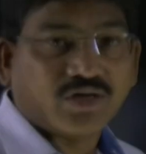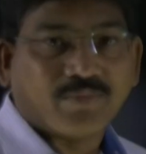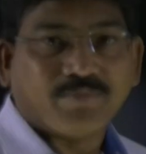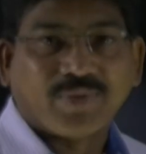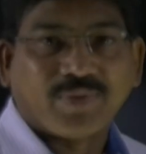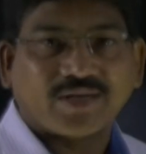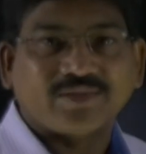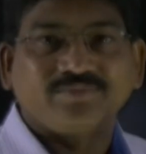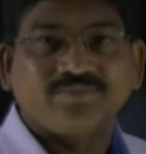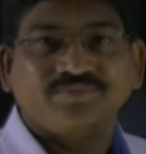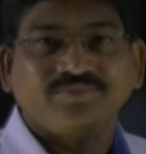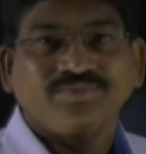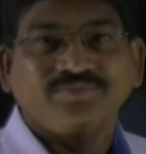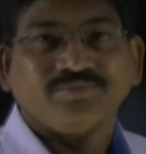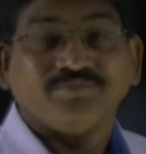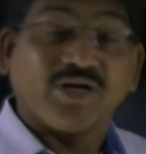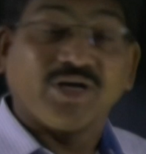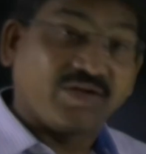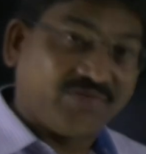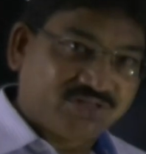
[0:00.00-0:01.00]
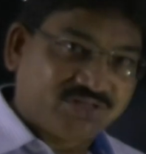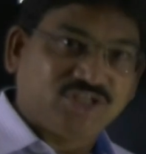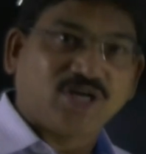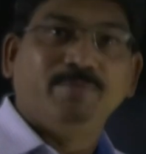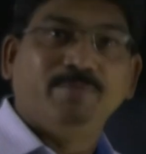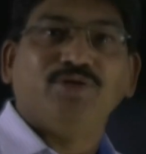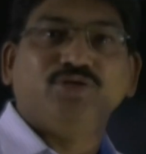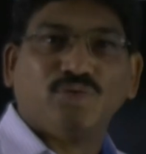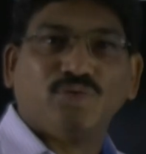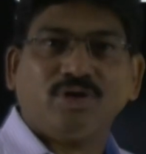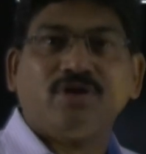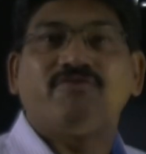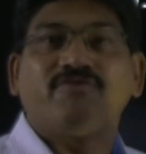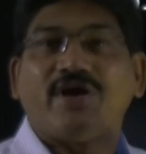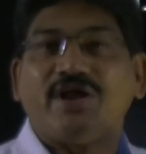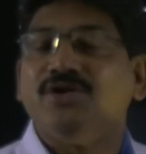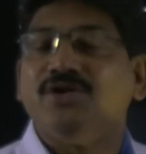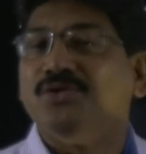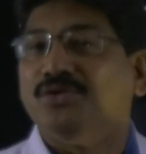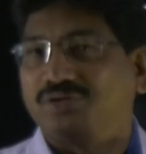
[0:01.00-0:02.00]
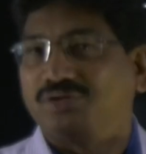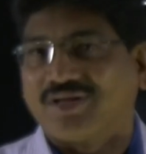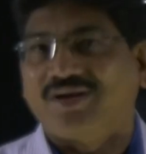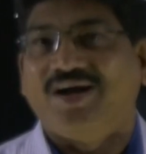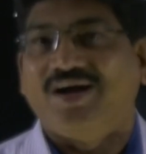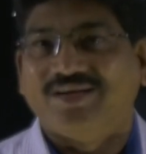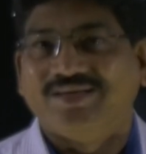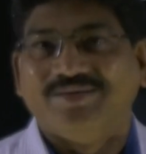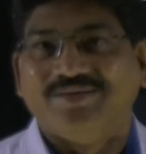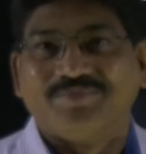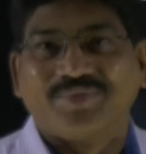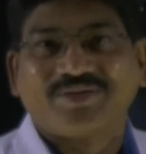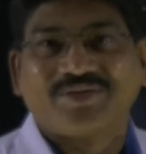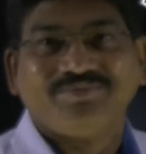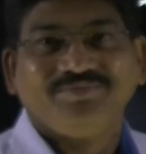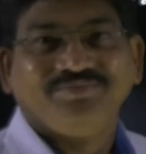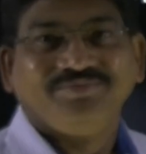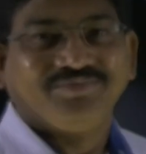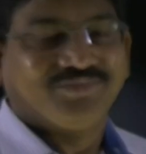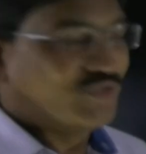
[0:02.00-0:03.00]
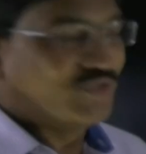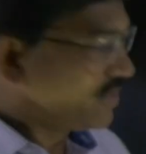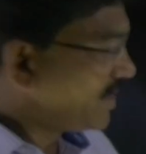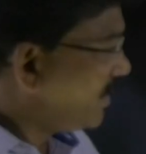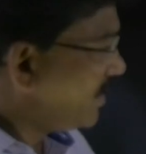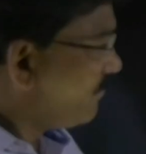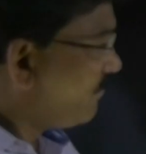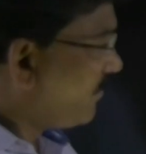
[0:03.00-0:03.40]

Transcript: number. But our job is only finding out the wrong number. Okay,